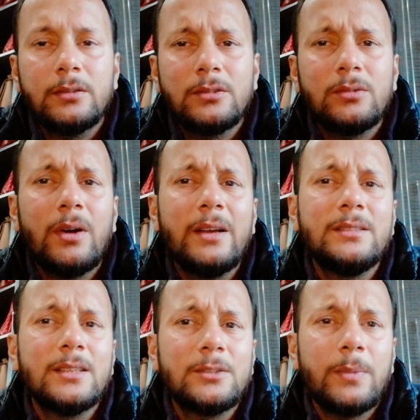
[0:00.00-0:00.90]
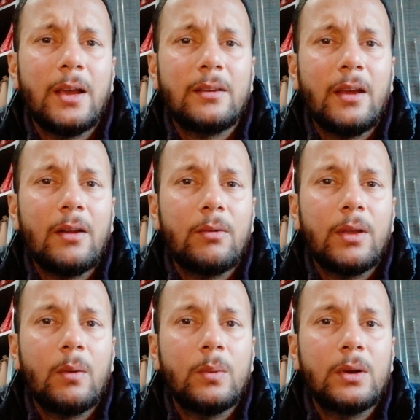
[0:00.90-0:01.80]
So I suspect Harry
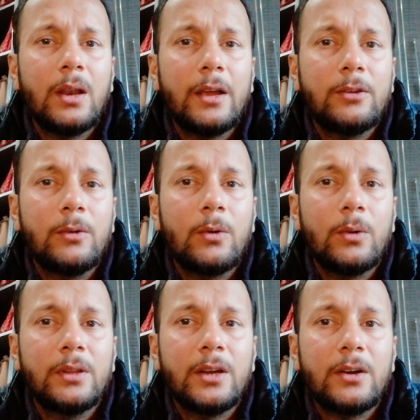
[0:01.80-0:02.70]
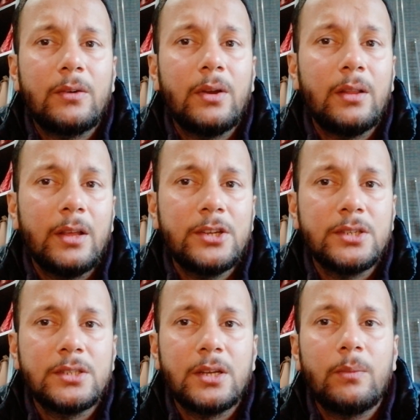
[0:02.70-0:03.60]
would like to grow their
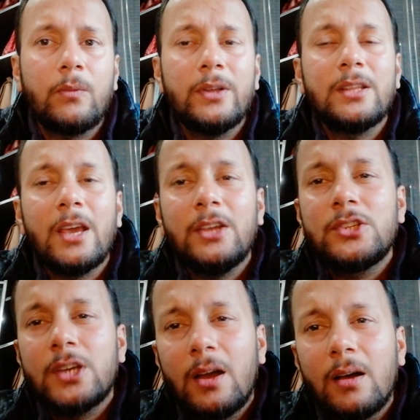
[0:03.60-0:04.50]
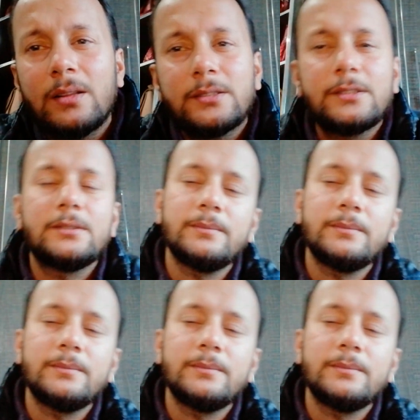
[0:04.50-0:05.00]
relationship with King Charles.